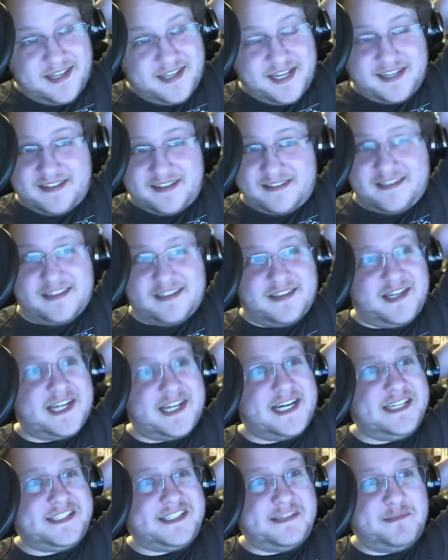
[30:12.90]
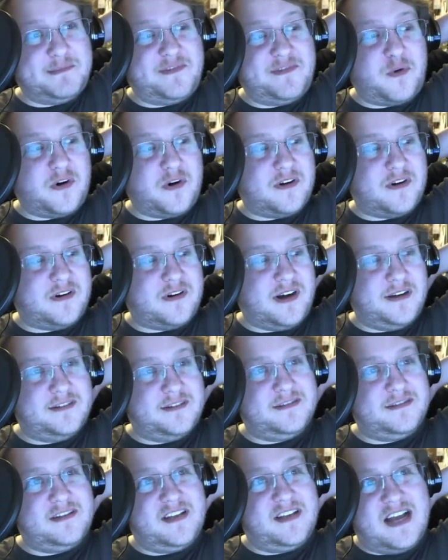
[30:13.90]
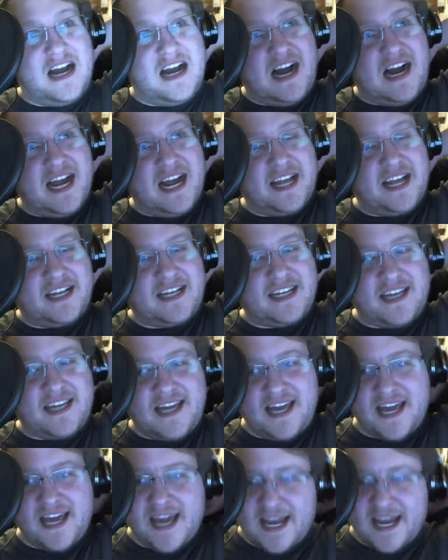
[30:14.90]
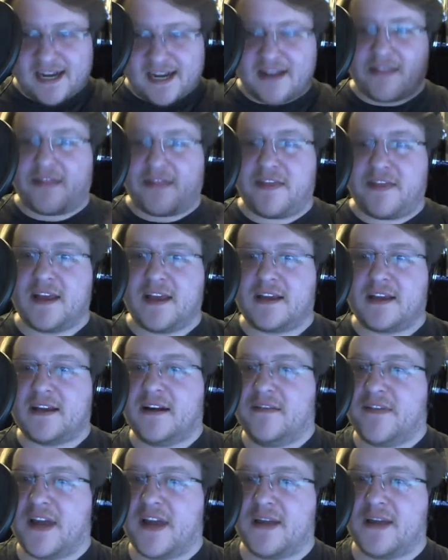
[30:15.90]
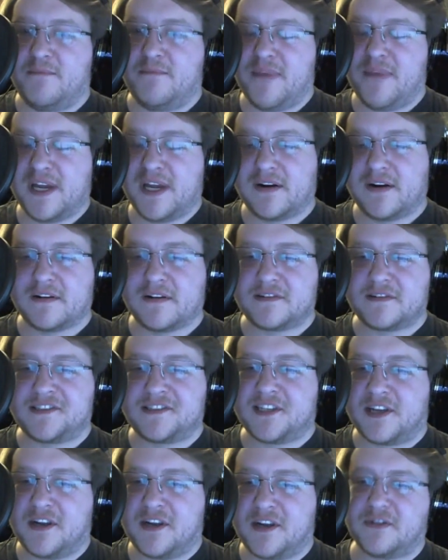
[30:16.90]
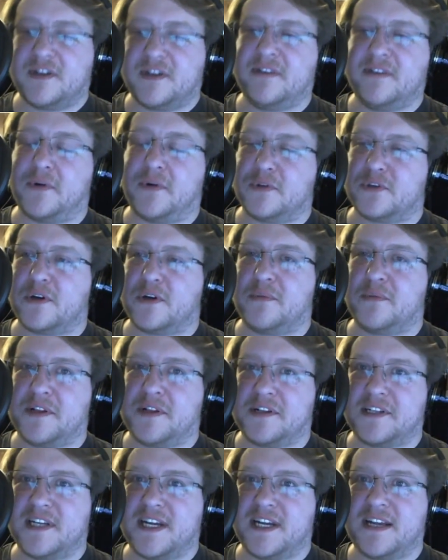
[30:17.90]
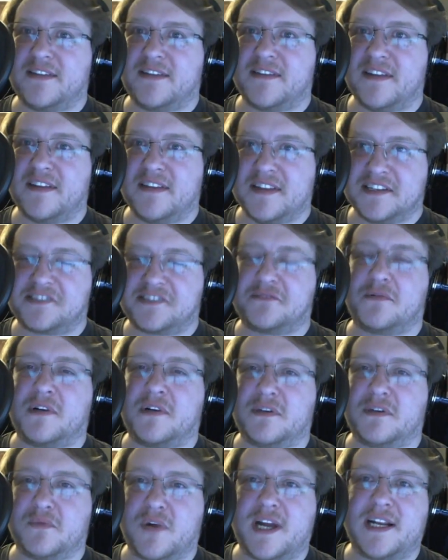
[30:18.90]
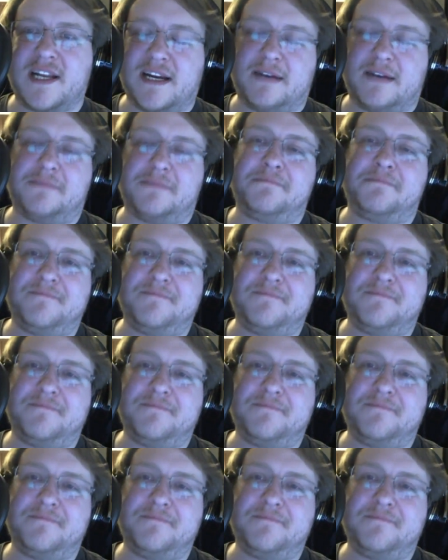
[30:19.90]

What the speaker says: like I said before, I cannot think of a bigger security vulnerability than this one right now.